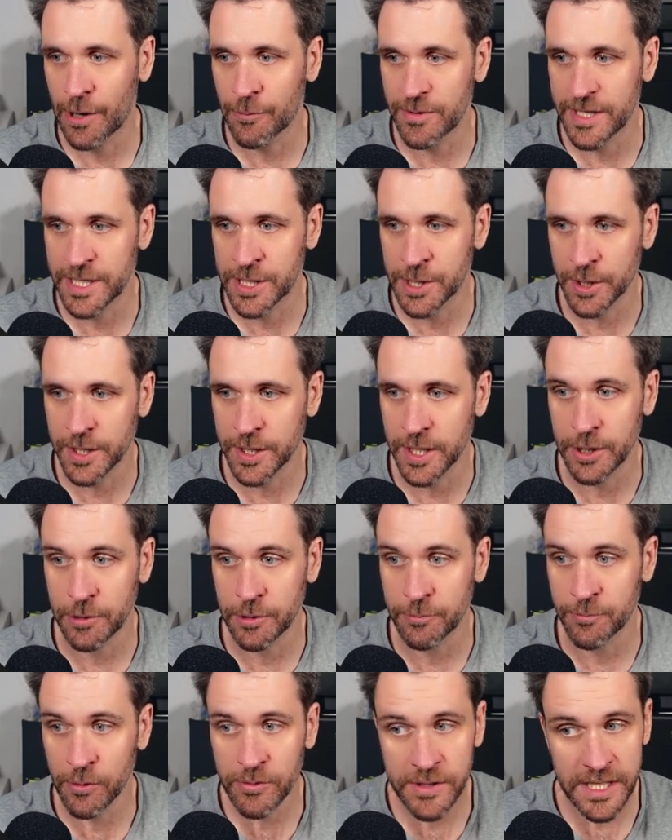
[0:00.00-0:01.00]
return a new
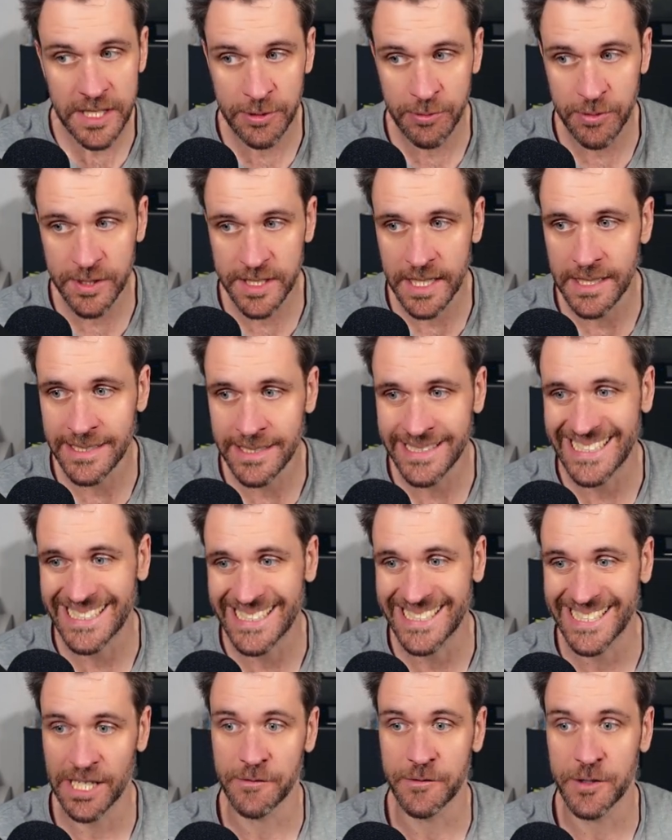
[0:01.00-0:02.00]
process result
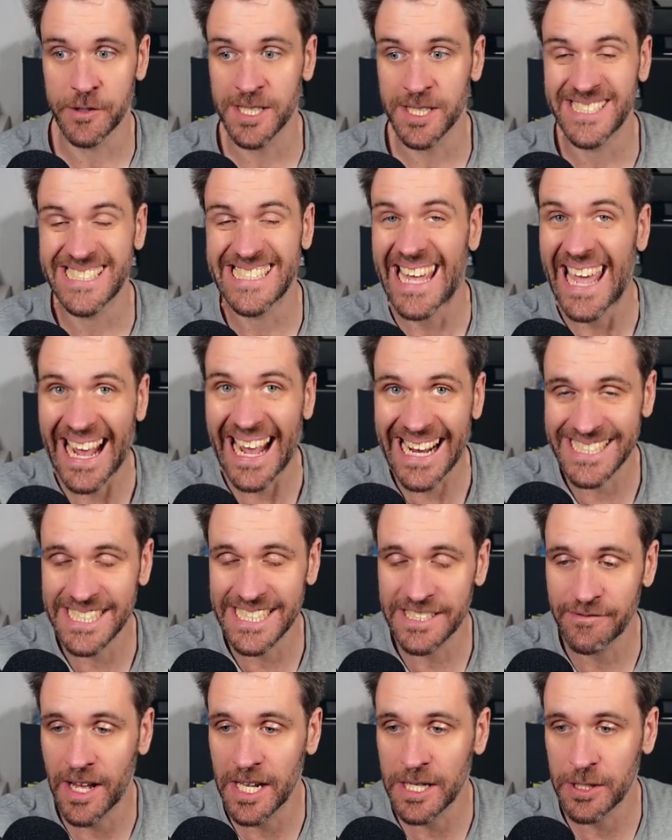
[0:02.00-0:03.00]
instead of just the
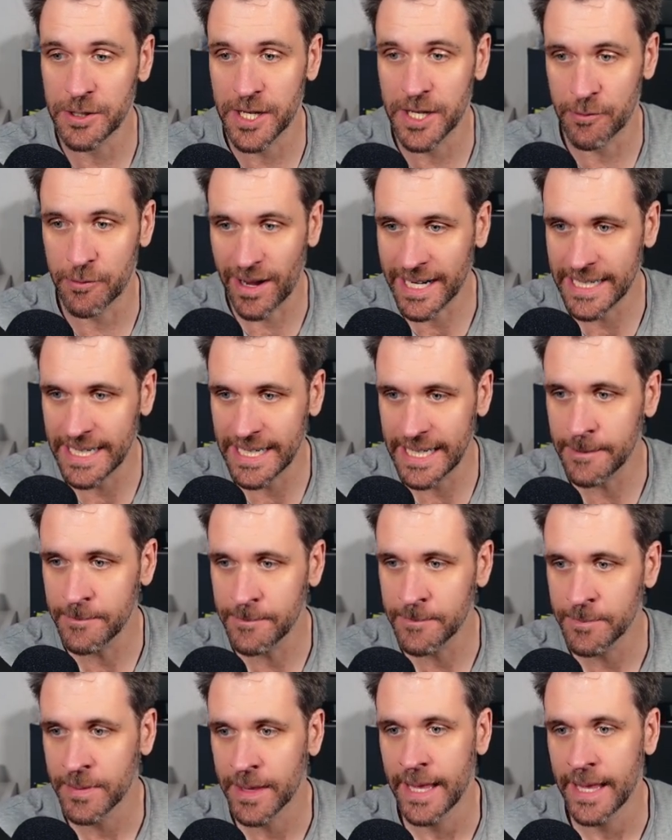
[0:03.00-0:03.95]
exit value directly.